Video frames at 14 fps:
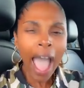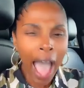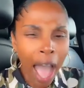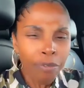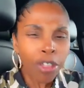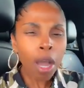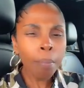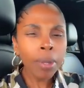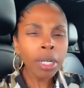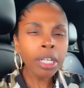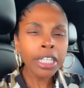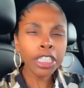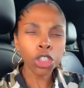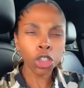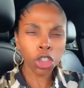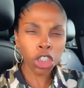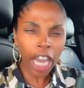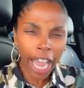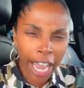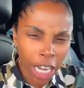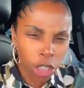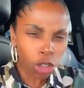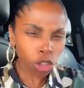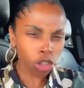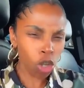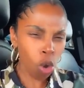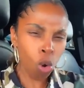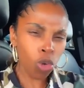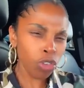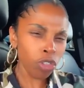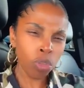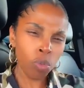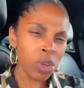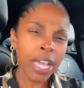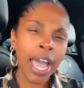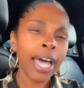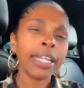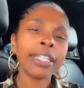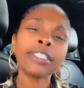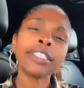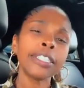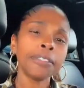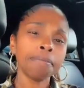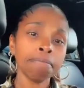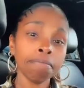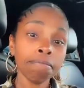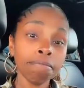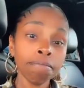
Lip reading: I have the ability to change the course of the reality.